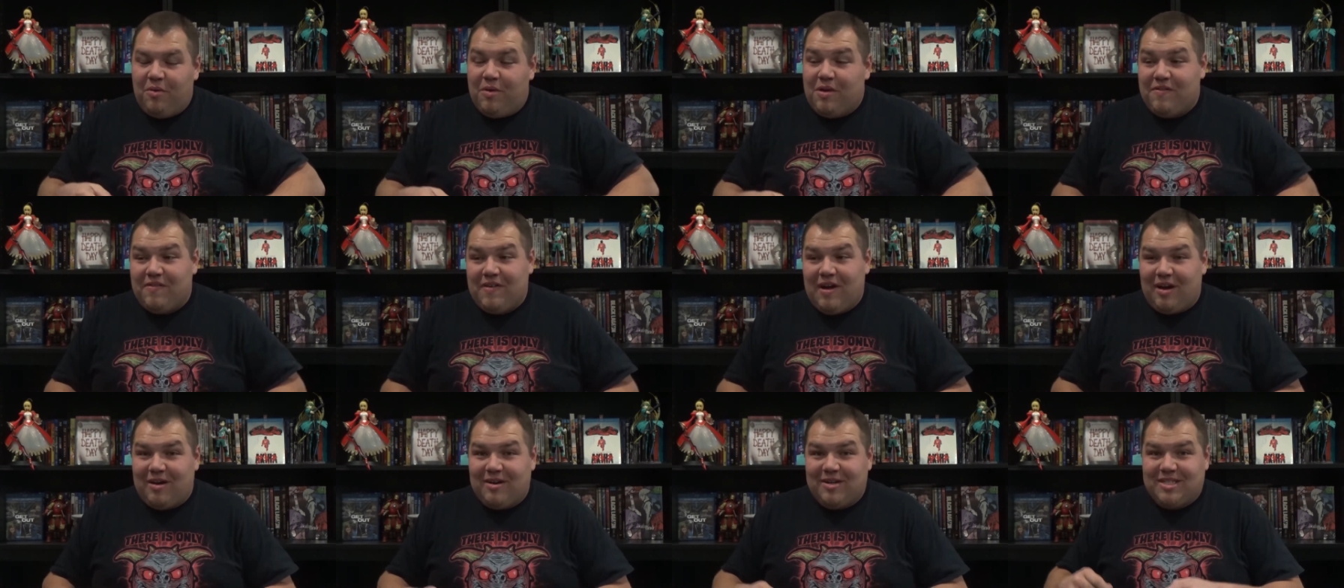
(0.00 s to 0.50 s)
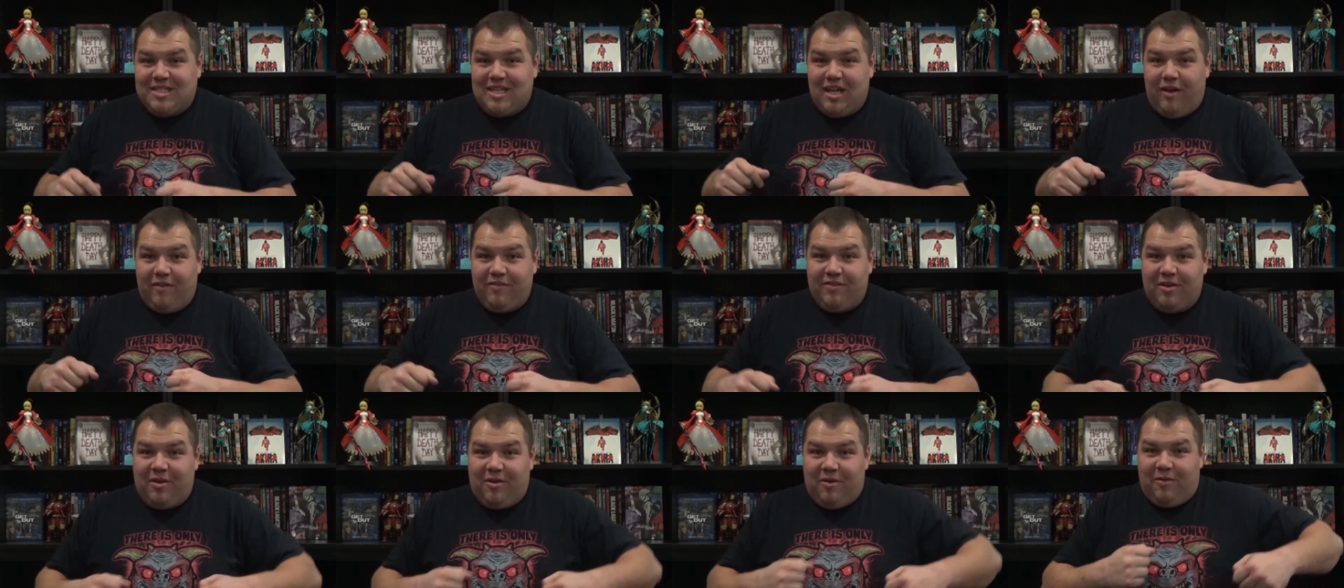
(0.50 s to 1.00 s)
We've got
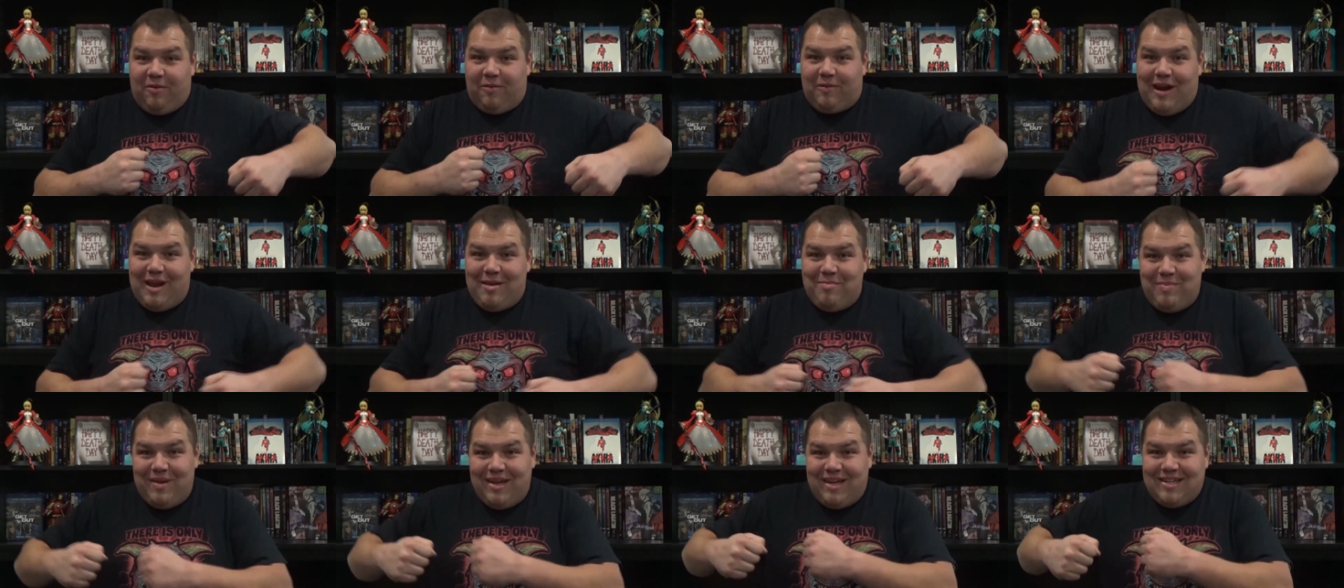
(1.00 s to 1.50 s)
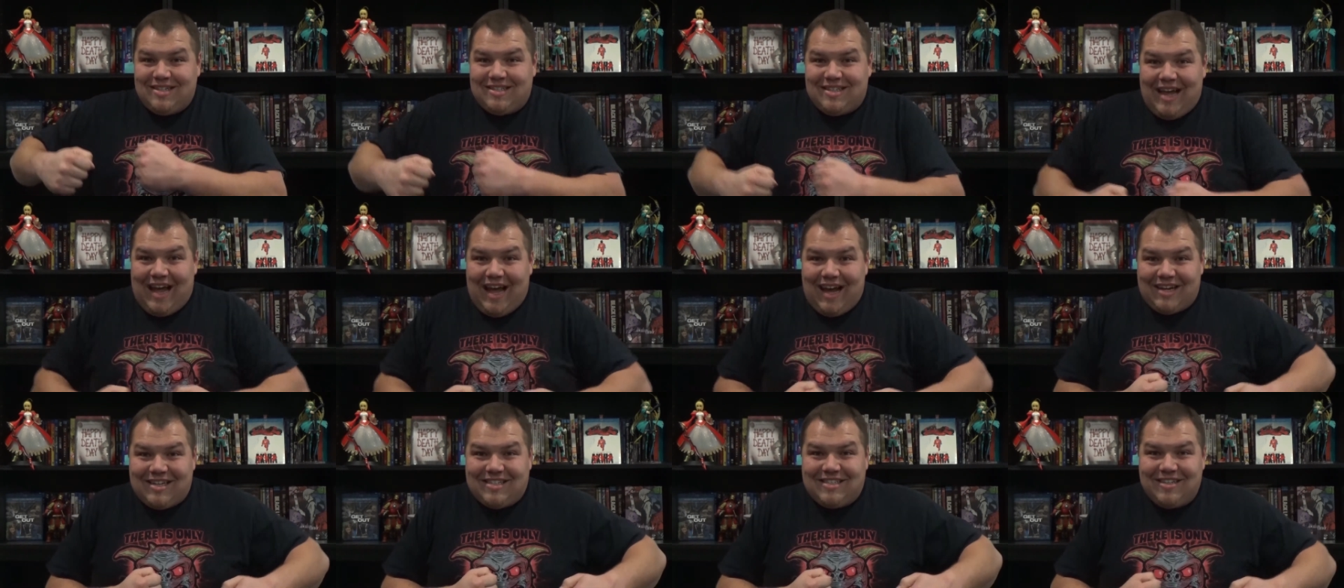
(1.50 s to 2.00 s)
ourselves a raping
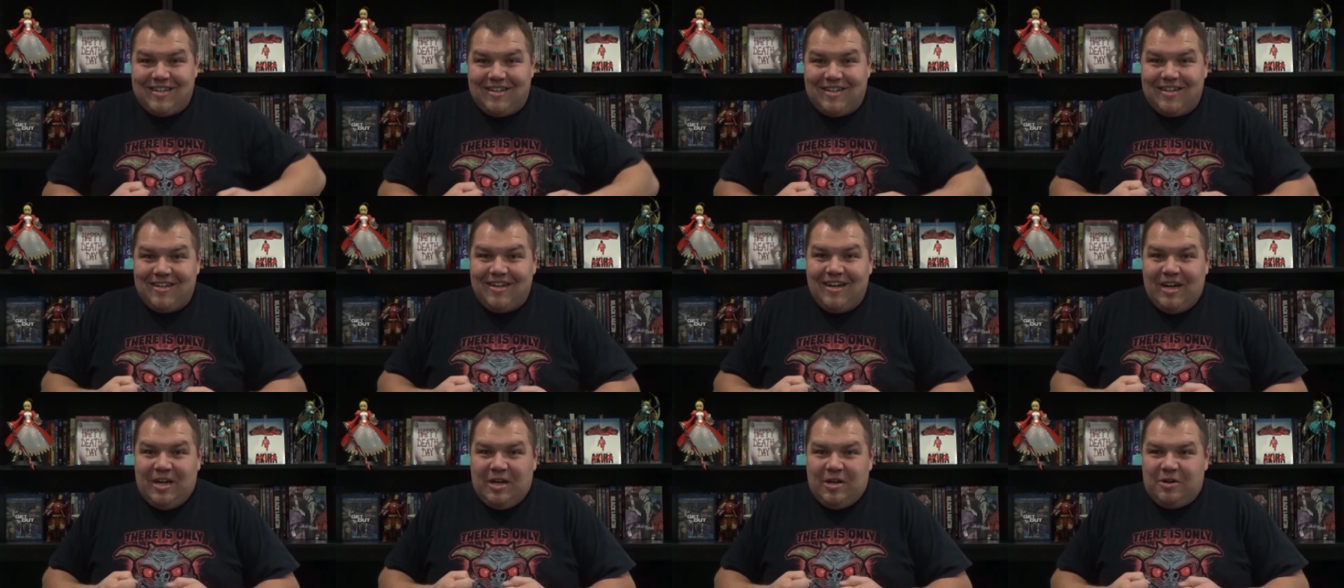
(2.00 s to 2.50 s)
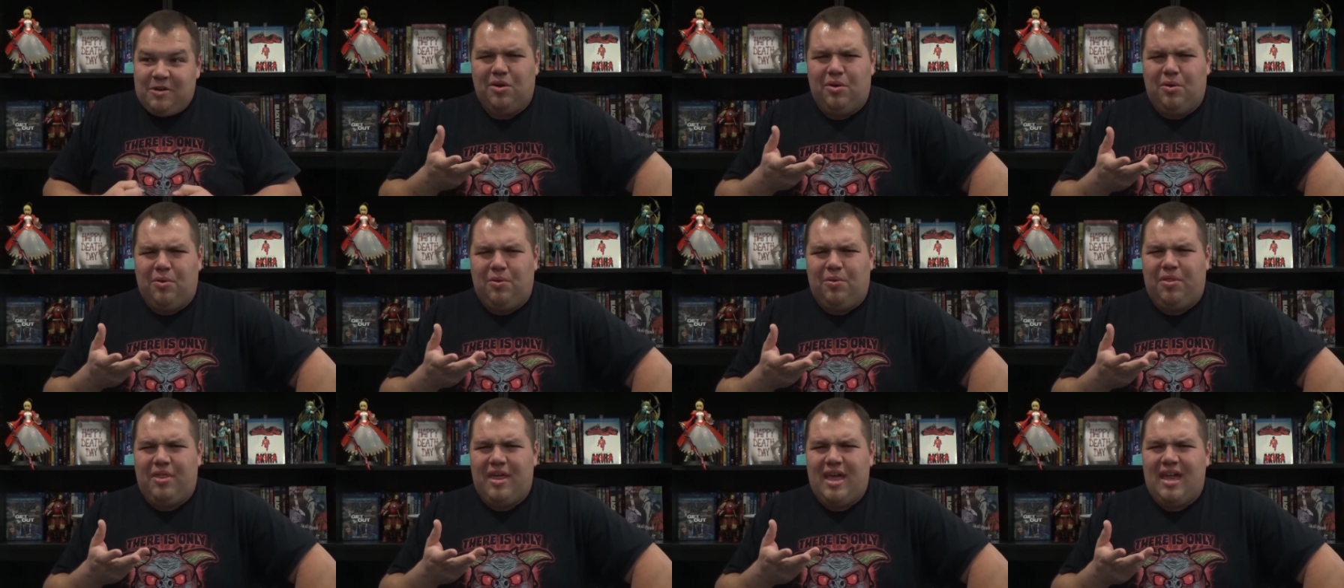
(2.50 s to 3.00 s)
doctor
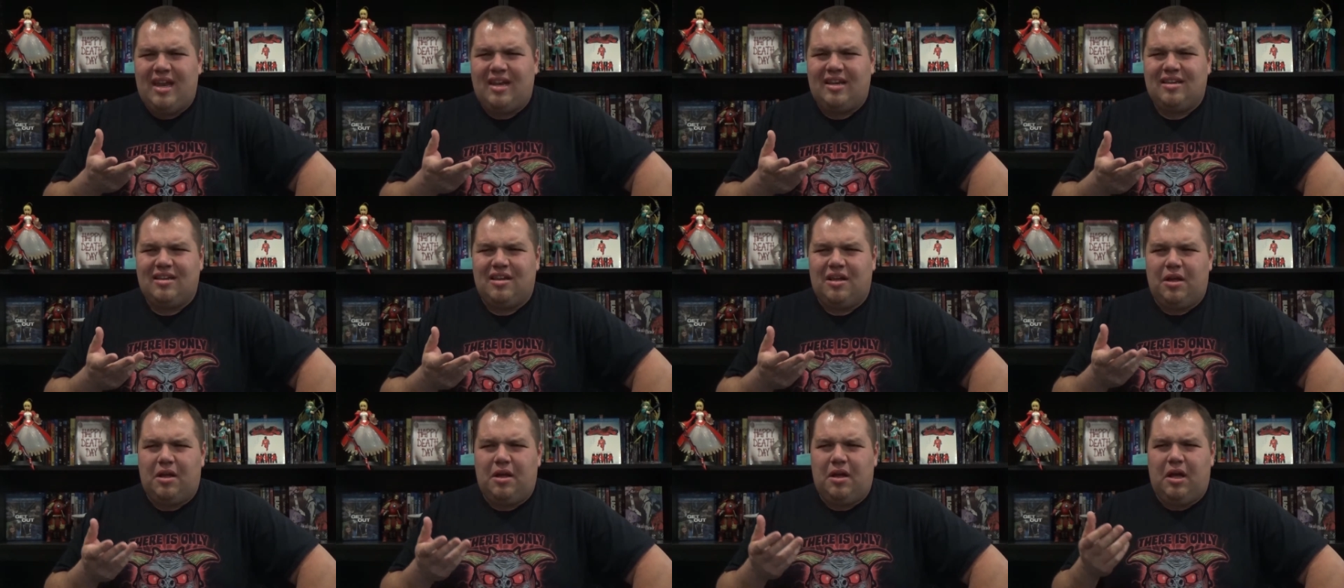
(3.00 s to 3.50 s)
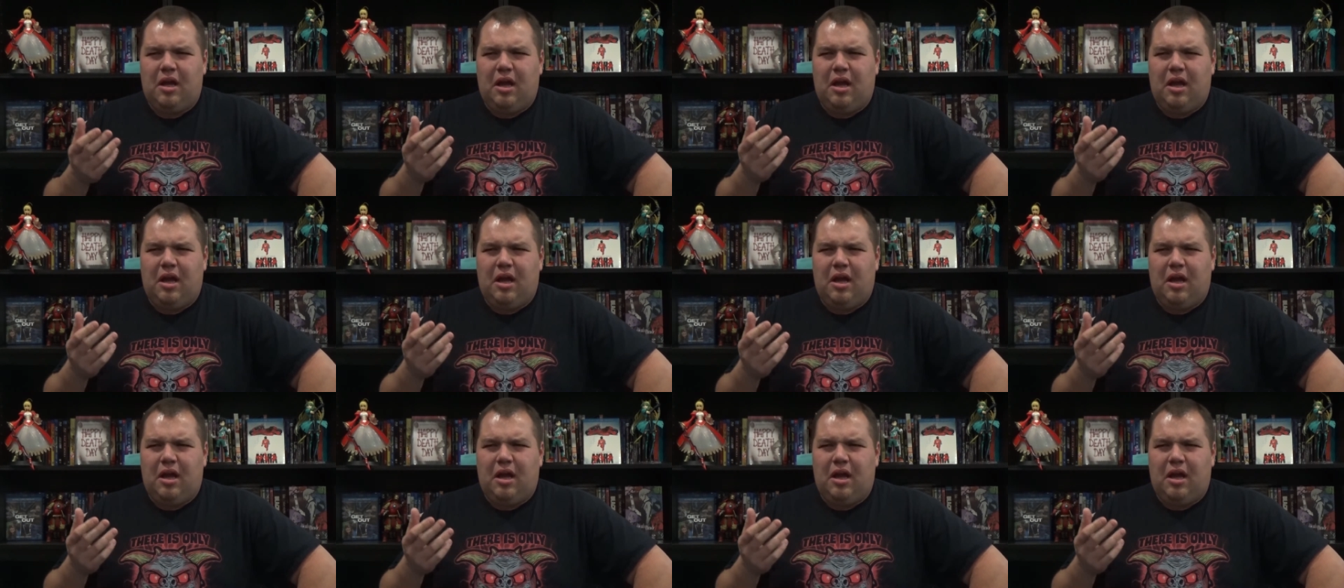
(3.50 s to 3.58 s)
who then